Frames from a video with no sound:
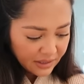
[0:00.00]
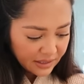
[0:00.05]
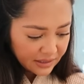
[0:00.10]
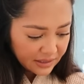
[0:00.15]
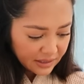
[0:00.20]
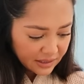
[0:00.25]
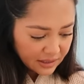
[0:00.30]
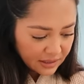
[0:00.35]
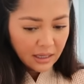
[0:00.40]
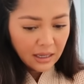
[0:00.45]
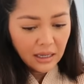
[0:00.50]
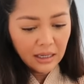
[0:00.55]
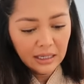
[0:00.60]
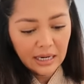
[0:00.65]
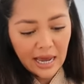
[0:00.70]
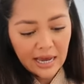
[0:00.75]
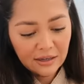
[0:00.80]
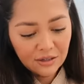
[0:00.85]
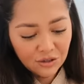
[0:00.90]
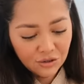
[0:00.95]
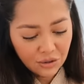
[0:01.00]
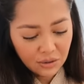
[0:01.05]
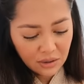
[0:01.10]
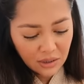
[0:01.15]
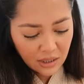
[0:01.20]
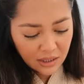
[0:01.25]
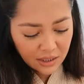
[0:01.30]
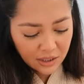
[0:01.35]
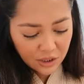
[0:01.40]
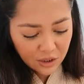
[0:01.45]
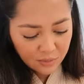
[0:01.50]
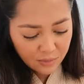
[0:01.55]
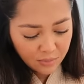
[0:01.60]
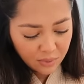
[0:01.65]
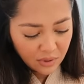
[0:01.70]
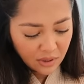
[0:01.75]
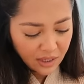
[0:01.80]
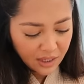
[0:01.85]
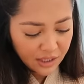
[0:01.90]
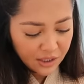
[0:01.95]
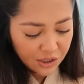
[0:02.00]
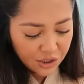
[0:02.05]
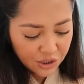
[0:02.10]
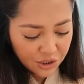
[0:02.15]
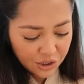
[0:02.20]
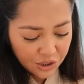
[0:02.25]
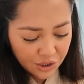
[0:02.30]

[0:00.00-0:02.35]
It's an extra large brush.